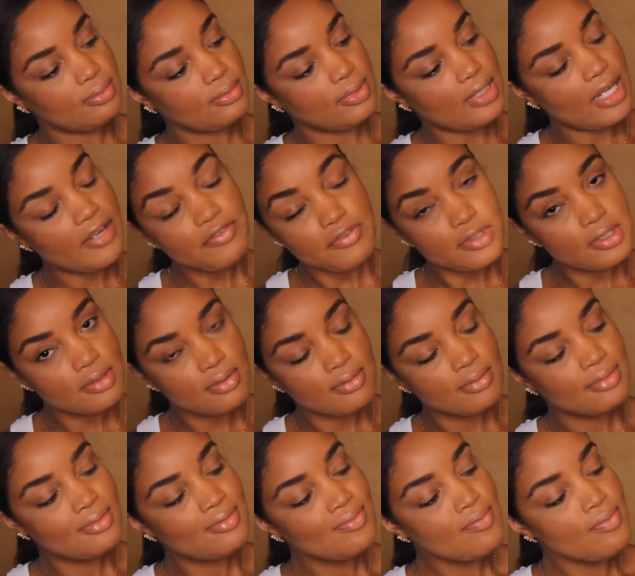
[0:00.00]
left.
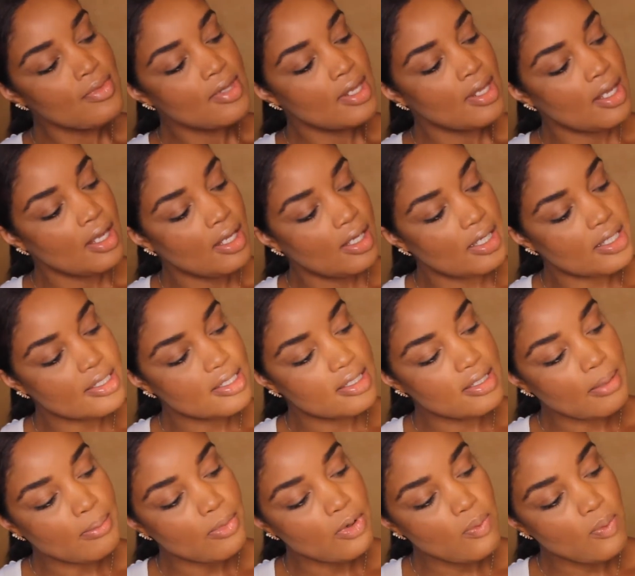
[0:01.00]
It's
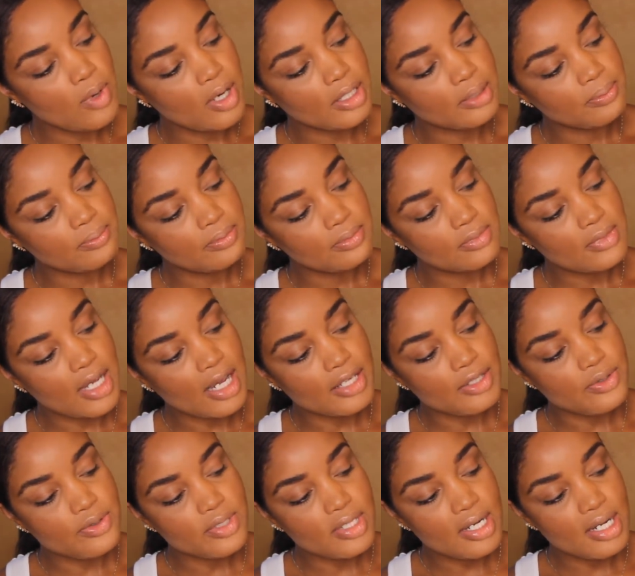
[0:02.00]
number 1. I
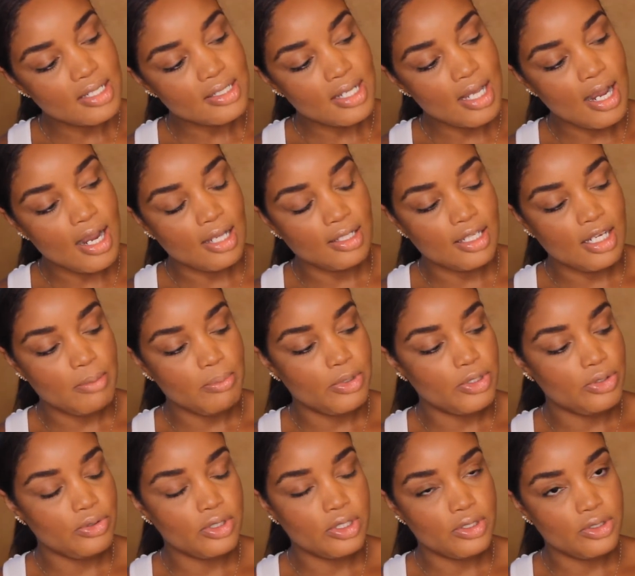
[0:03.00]
use it as a highlight,
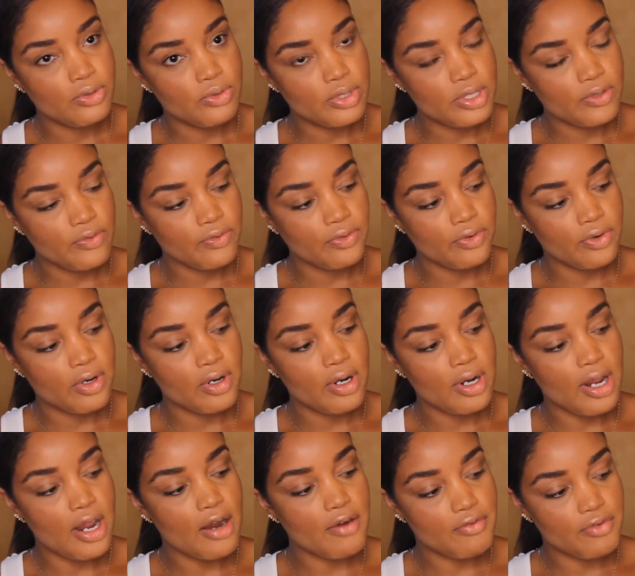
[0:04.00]
but you can use it for
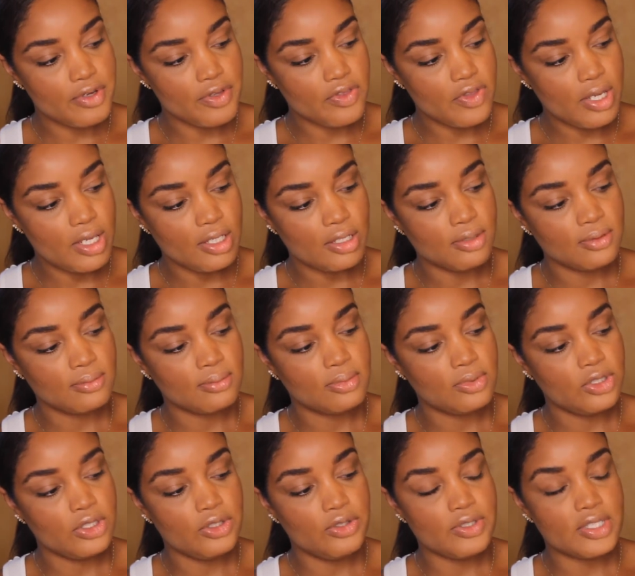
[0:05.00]
everything.
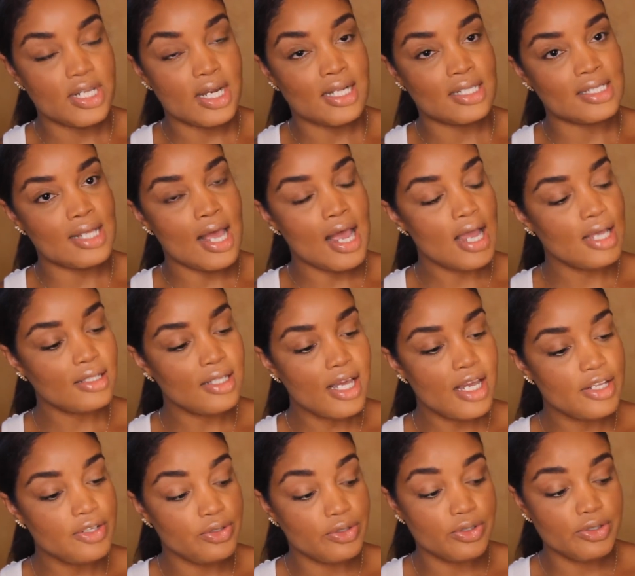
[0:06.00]
You can use it as a
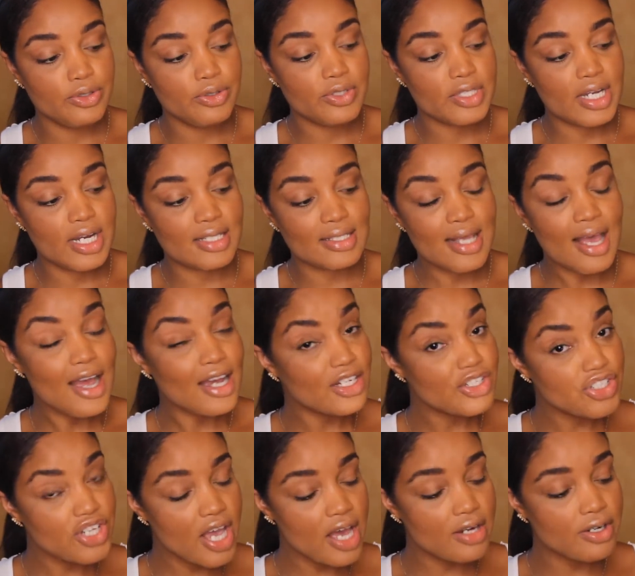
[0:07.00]
highlight, you can use it as
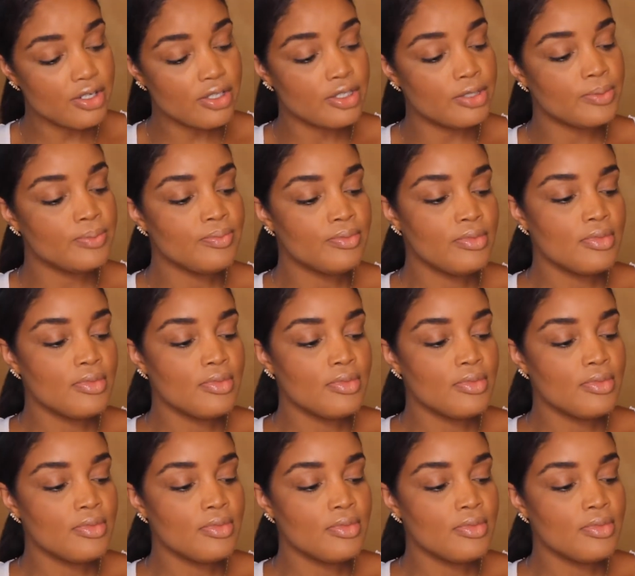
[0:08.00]
eyeshadow.